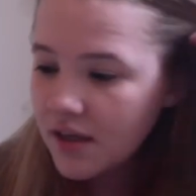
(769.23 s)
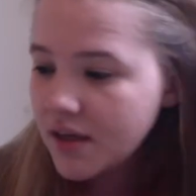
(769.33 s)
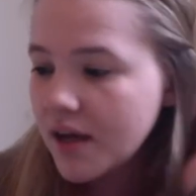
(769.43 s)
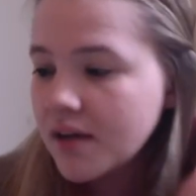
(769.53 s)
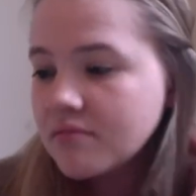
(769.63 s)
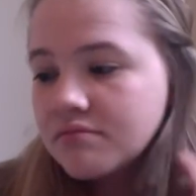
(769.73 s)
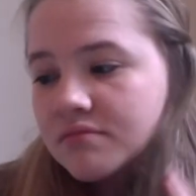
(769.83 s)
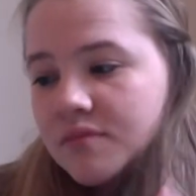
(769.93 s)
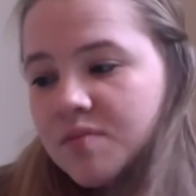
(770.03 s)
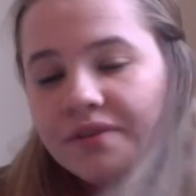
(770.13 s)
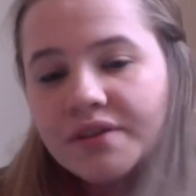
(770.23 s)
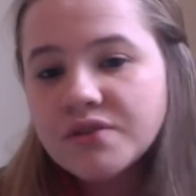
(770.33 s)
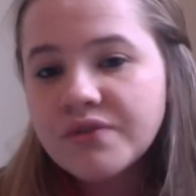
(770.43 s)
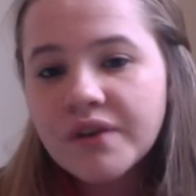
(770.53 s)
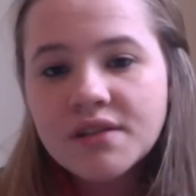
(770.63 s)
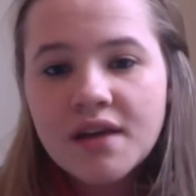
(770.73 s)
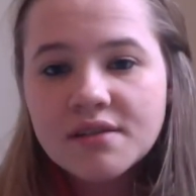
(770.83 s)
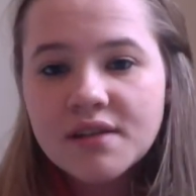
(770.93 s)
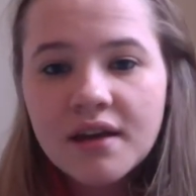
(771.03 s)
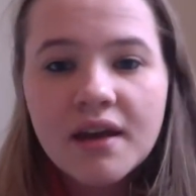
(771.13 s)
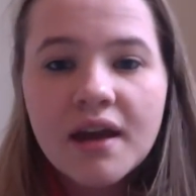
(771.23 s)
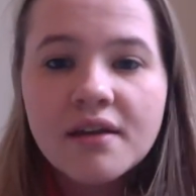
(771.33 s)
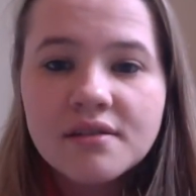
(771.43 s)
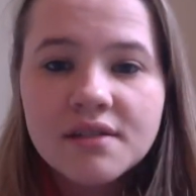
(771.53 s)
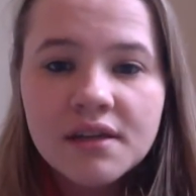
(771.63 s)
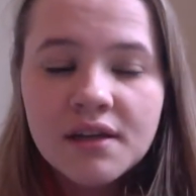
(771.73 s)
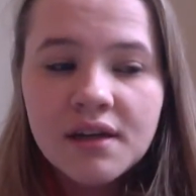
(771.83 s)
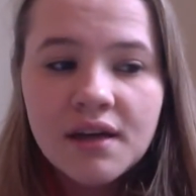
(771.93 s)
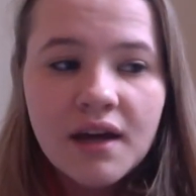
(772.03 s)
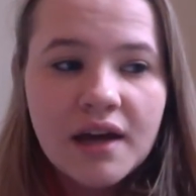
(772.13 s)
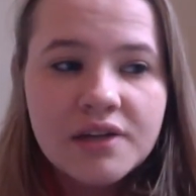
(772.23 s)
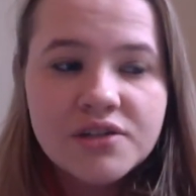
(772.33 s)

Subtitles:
The professor's fantastic, and I